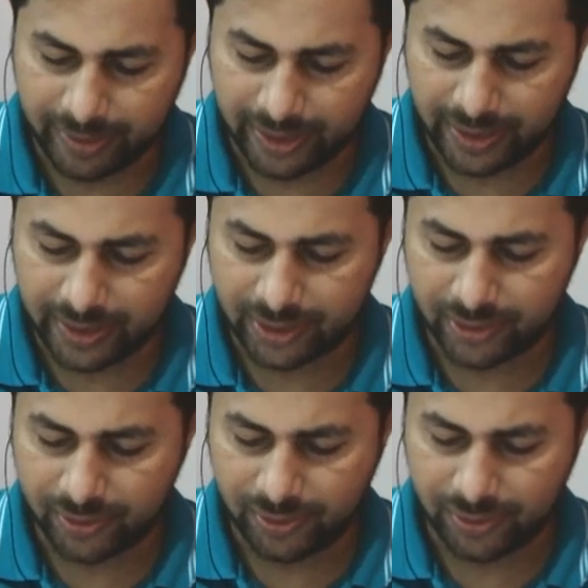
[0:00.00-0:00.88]
10 raised
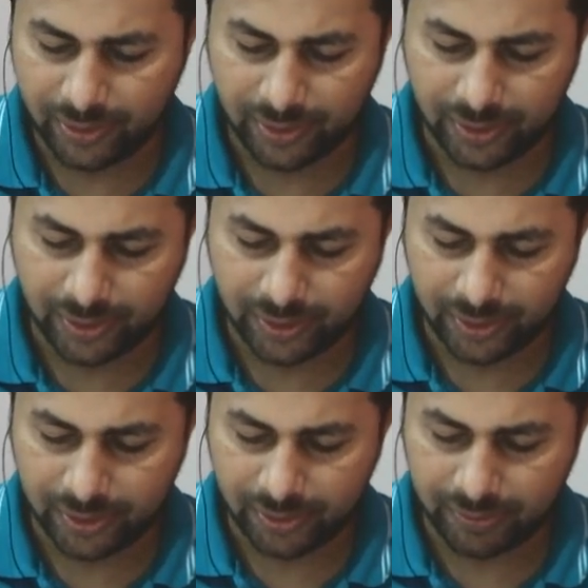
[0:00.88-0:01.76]
to
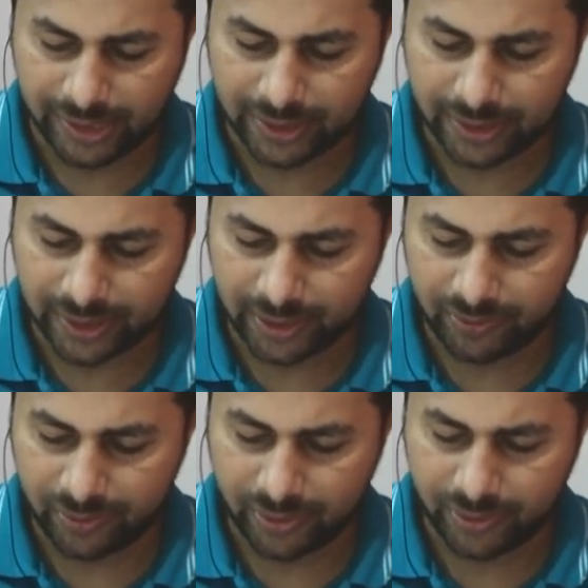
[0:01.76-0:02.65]
minus
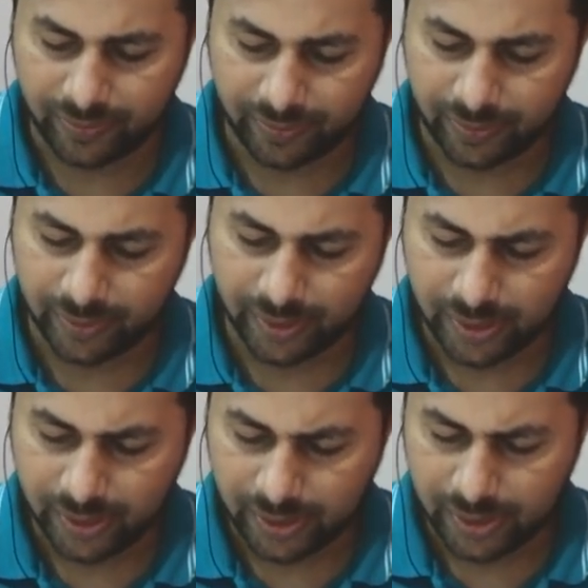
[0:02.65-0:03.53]
34
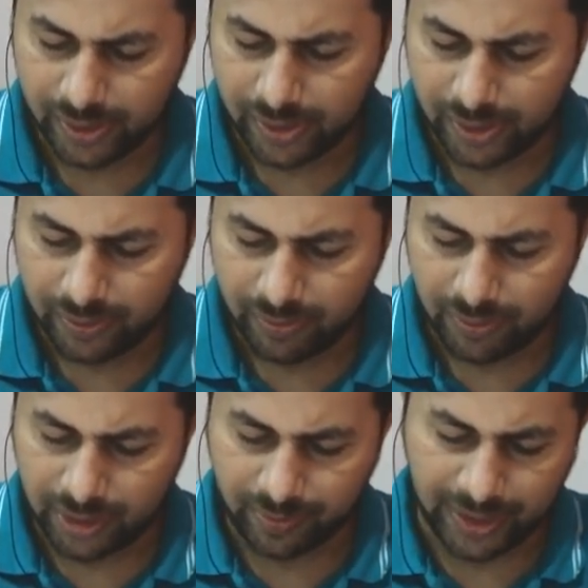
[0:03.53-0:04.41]

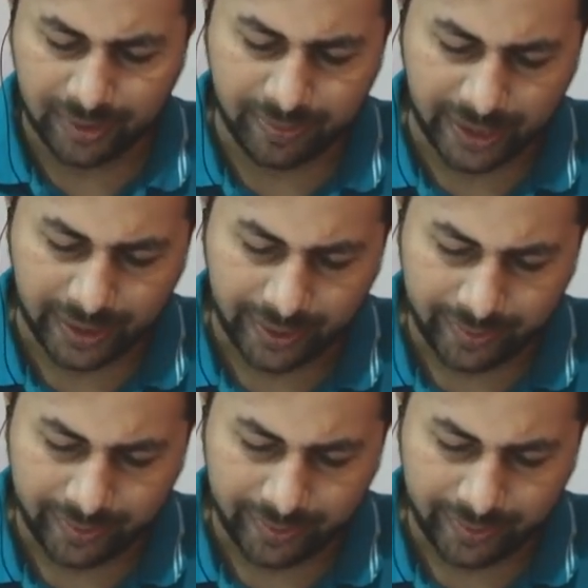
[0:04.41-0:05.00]
multiplied by